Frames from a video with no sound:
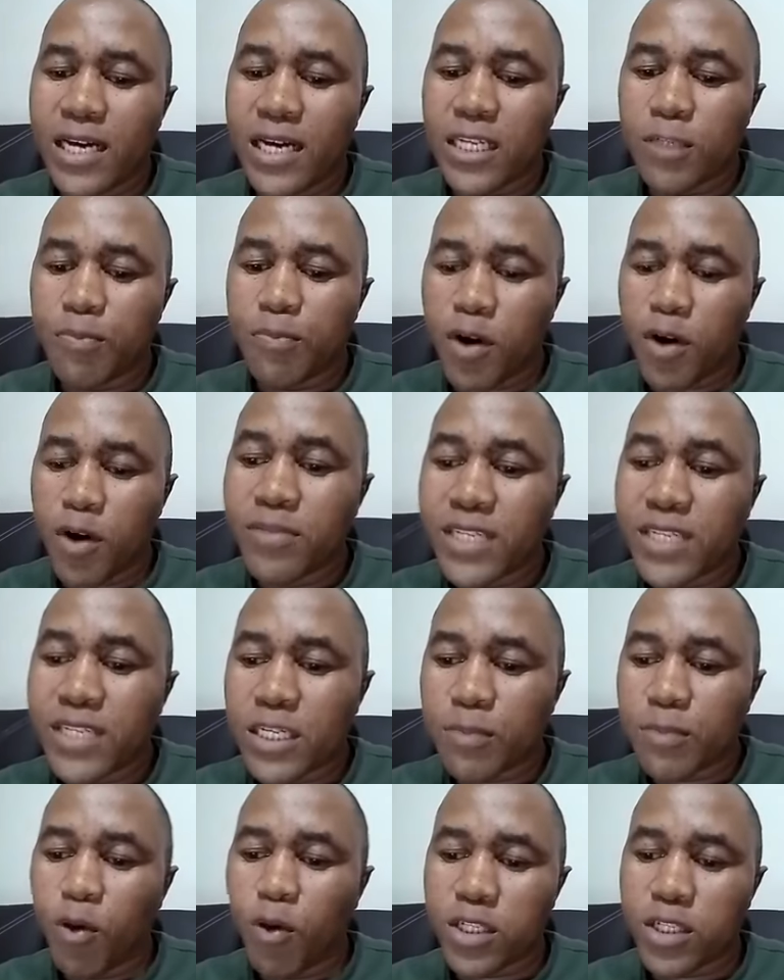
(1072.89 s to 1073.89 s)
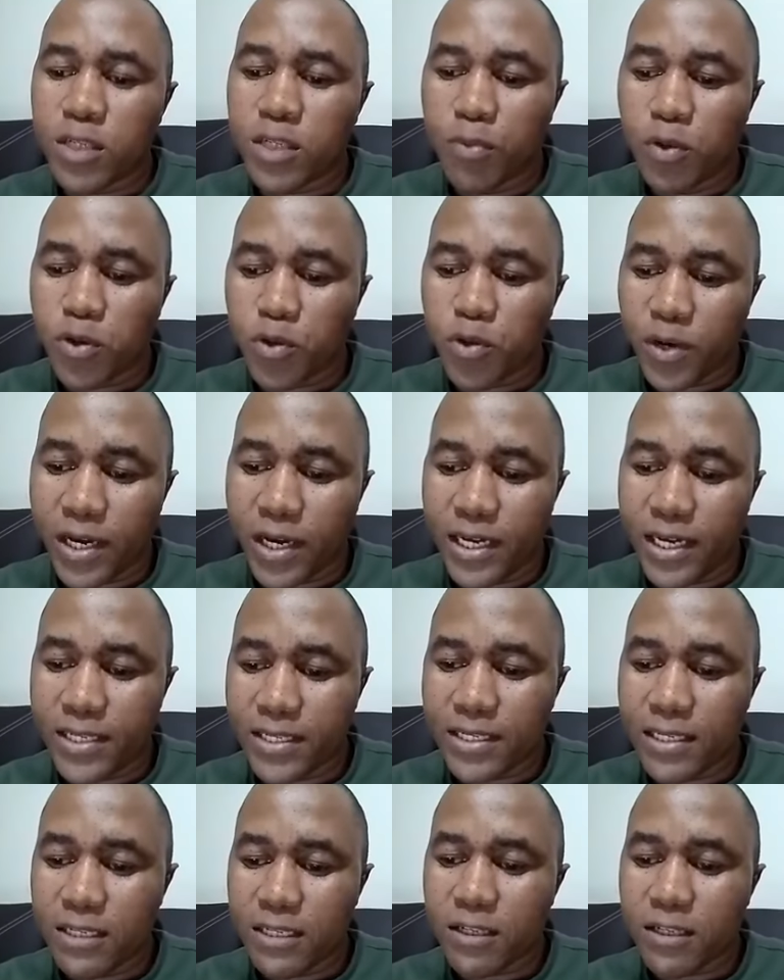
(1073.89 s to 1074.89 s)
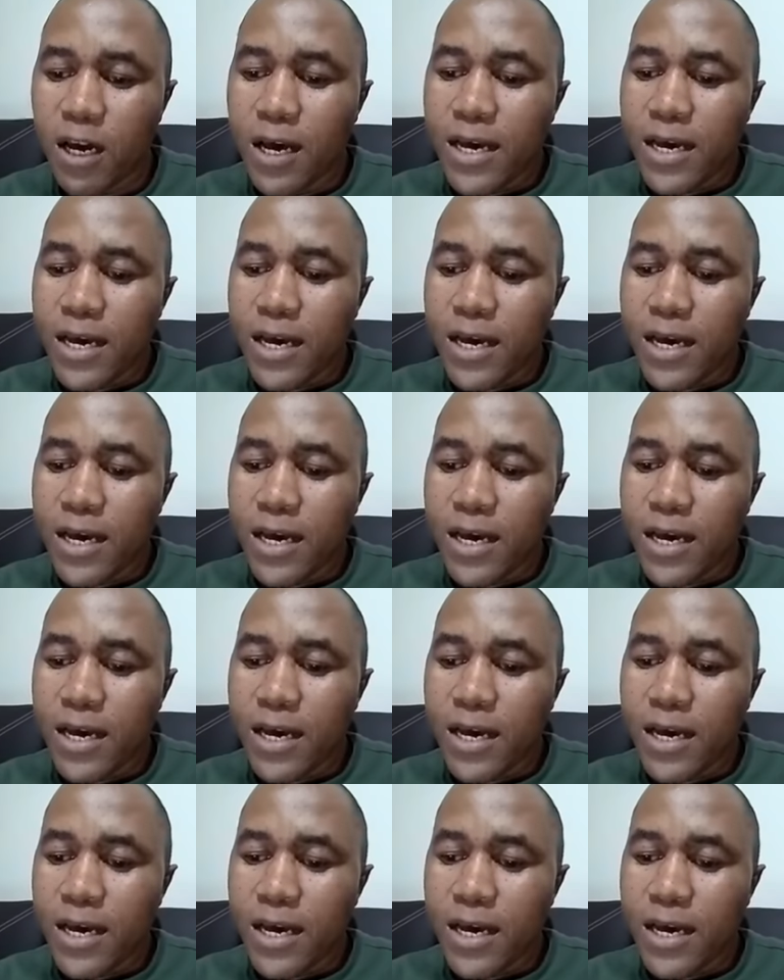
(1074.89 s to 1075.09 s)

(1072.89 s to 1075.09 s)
as prompt as possible to cases.